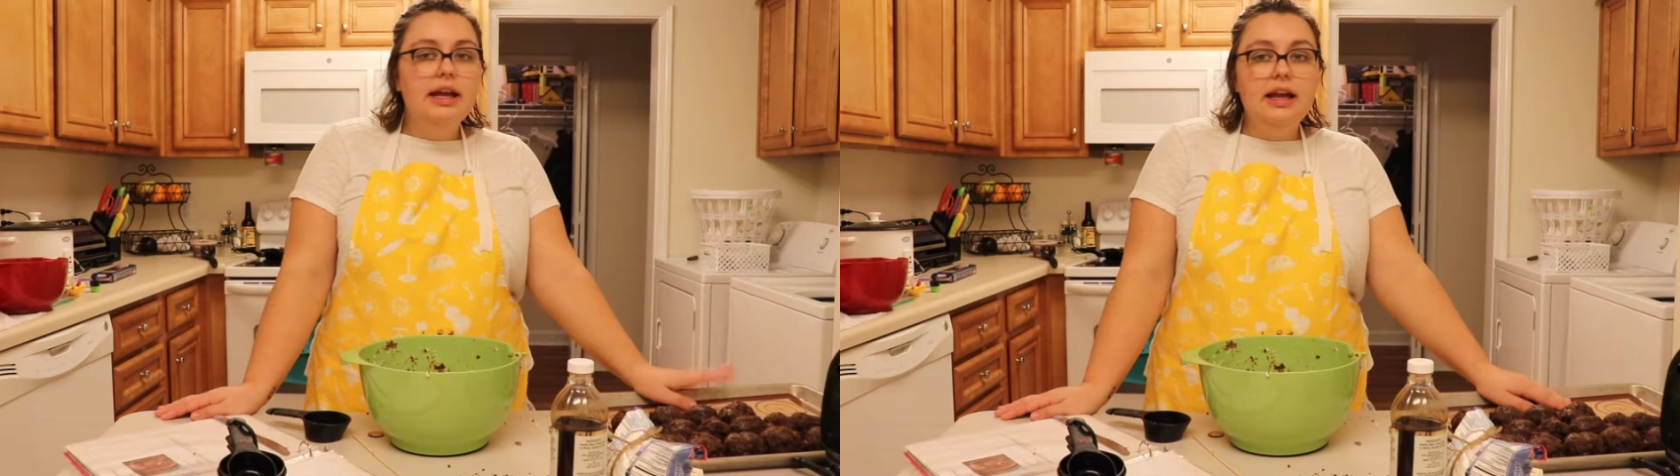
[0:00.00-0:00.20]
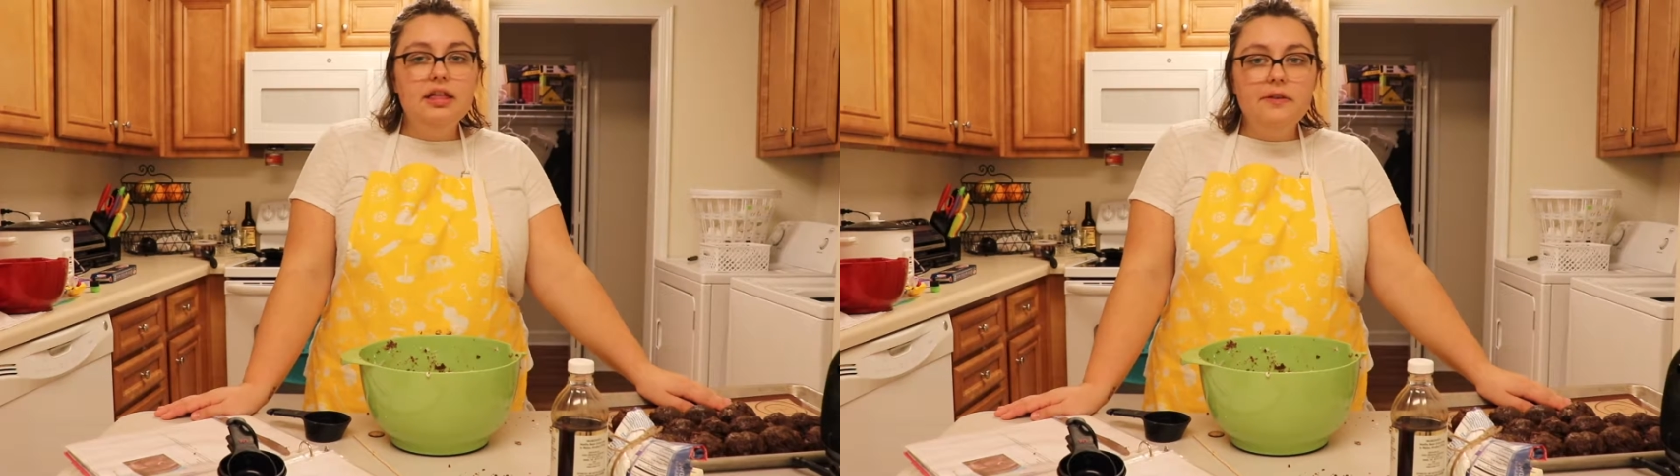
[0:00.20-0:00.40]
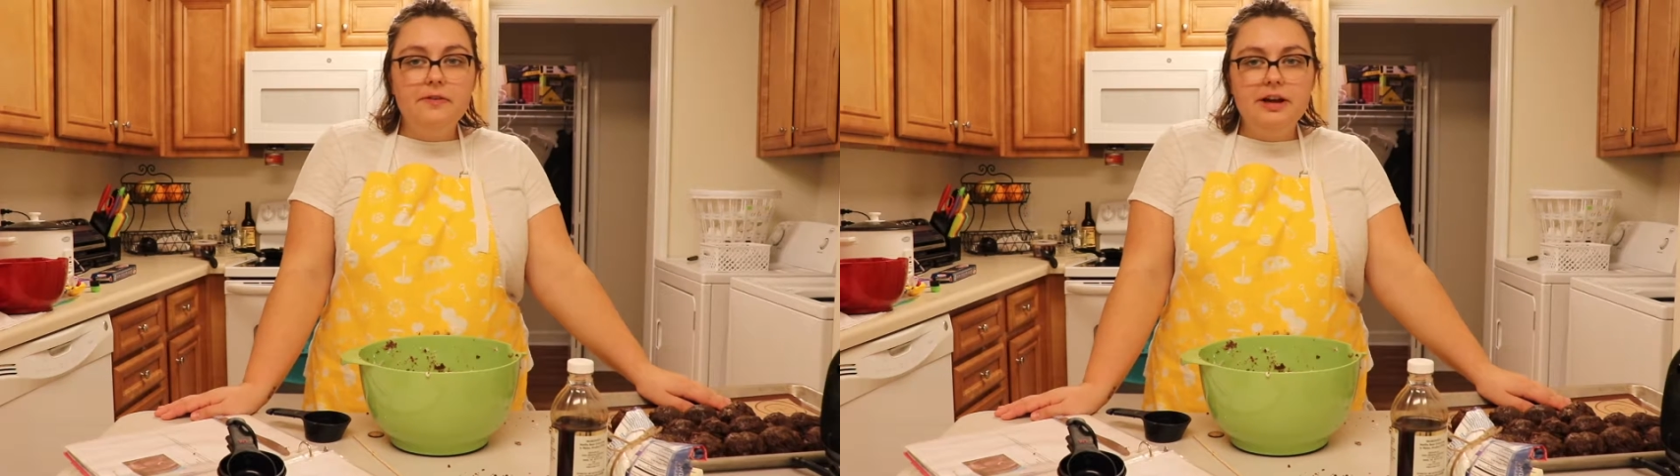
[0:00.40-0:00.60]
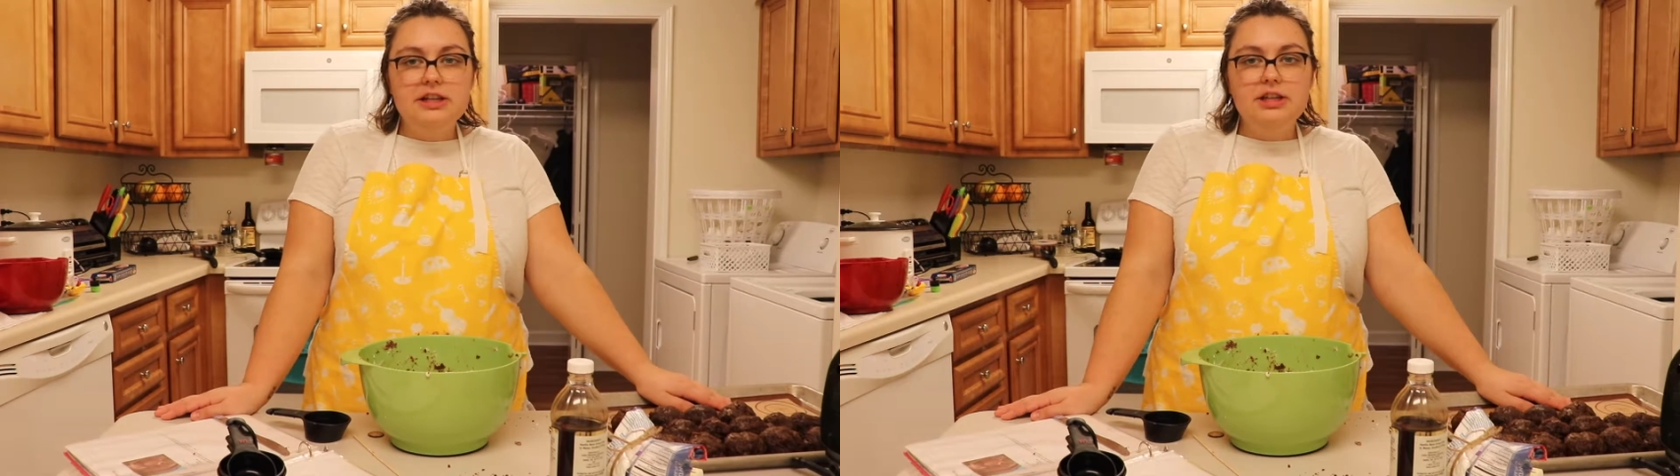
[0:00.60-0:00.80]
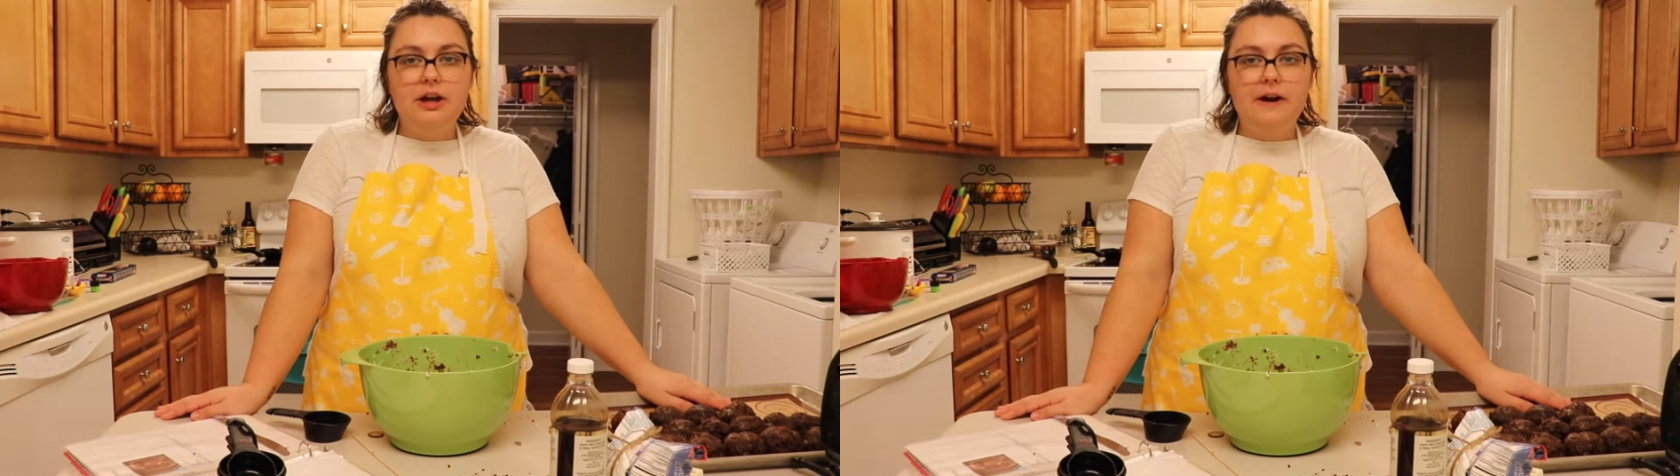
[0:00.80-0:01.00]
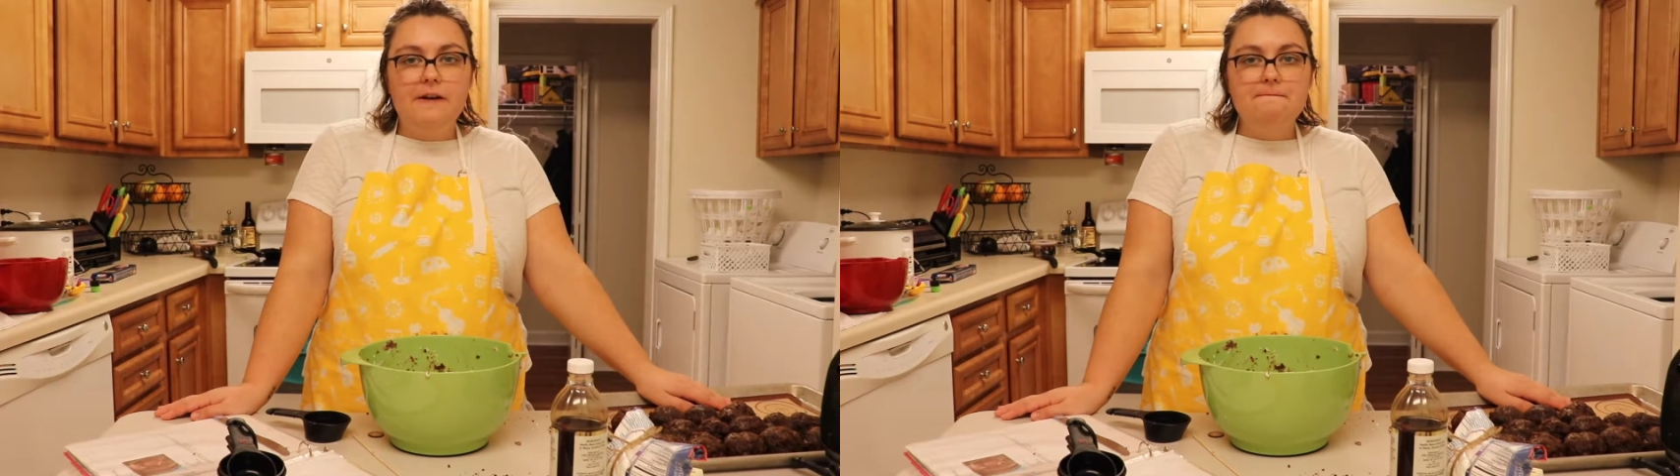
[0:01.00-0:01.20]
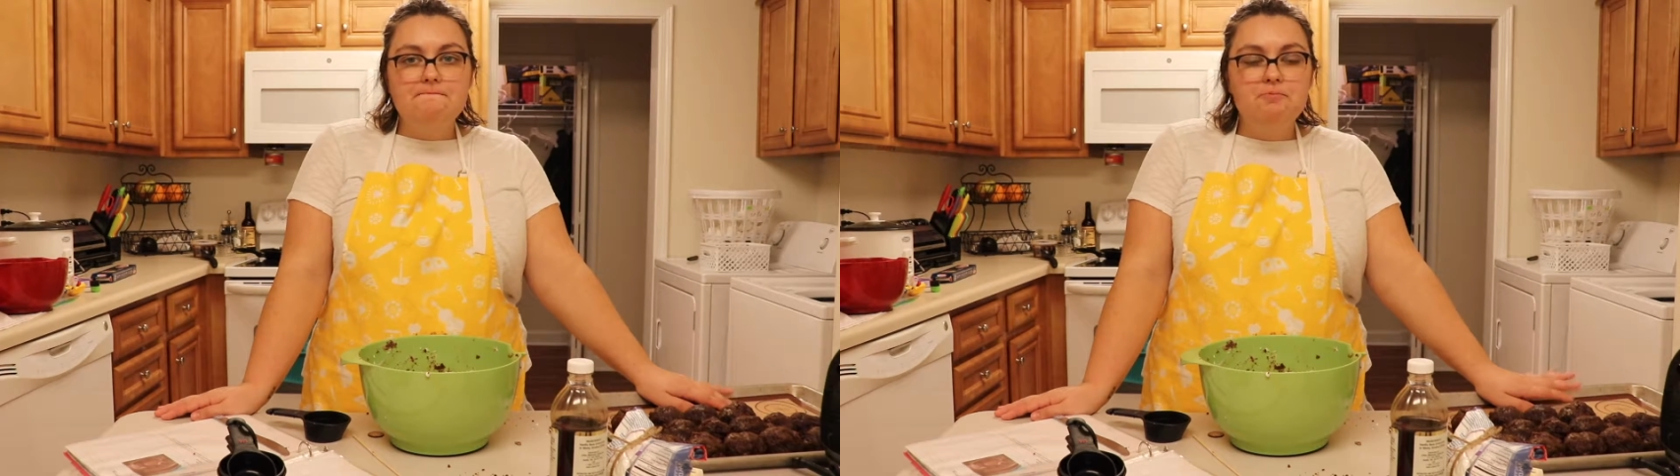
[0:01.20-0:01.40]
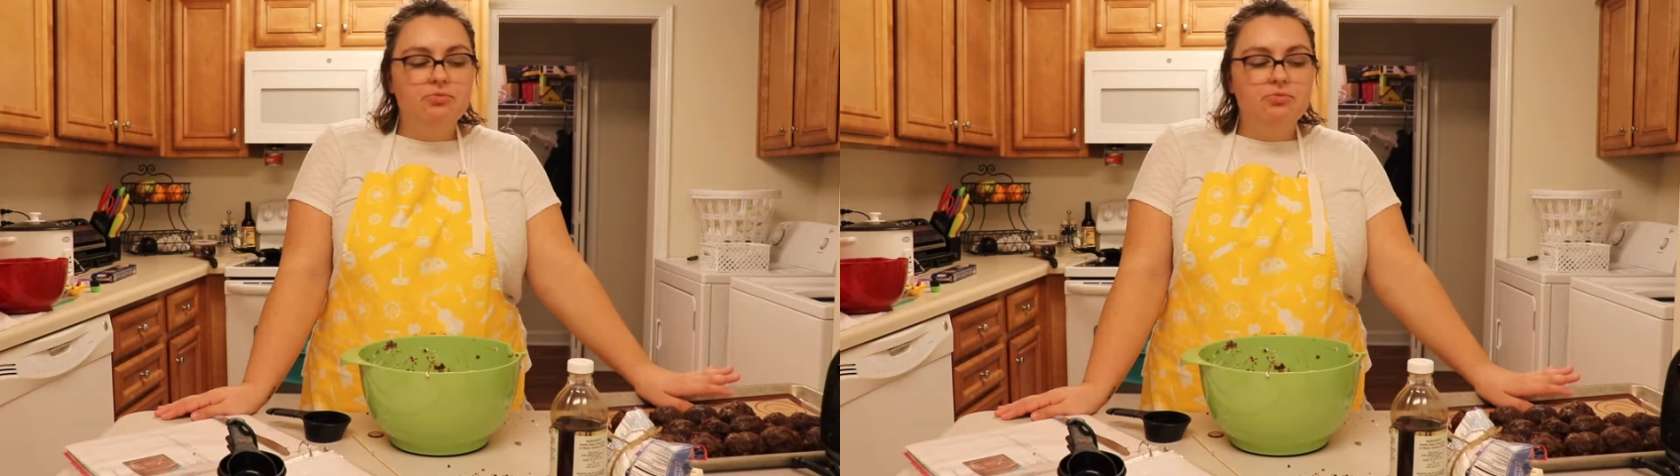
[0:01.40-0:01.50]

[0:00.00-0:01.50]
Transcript: in the freezer